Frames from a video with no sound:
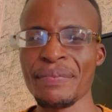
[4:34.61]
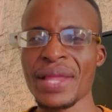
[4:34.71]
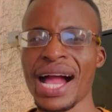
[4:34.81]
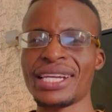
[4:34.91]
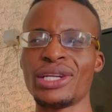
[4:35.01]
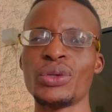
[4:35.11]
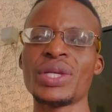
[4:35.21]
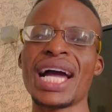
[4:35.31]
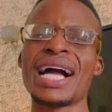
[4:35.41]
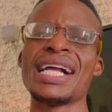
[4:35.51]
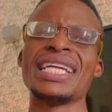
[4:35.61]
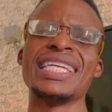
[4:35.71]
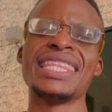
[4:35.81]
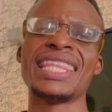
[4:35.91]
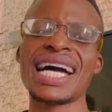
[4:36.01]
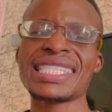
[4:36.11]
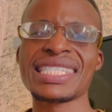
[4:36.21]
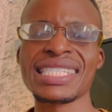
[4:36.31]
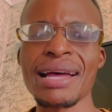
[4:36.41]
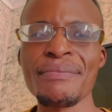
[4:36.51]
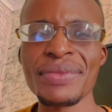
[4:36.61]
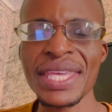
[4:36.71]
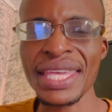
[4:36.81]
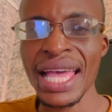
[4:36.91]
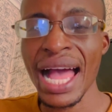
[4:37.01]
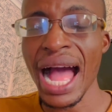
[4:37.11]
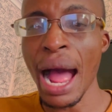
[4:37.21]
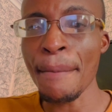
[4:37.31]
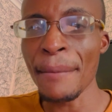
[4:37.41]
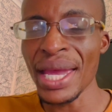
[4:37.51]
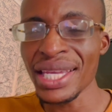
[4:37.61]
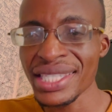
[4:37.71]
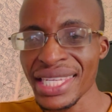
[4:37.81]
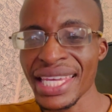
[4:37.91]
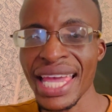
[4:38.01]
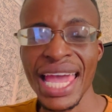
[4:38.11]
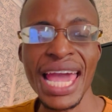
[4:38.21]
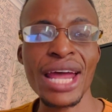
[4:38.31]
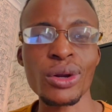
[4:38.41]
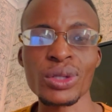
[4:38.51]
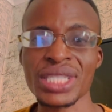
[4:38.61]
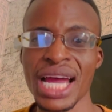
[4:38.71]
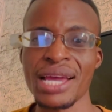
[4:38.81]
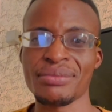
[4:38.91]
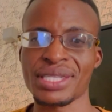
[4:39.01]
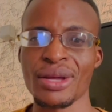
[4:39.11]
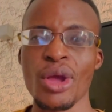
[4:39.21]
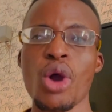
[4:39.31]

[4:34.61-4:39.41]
Hallelujah. He does something amazing at all times.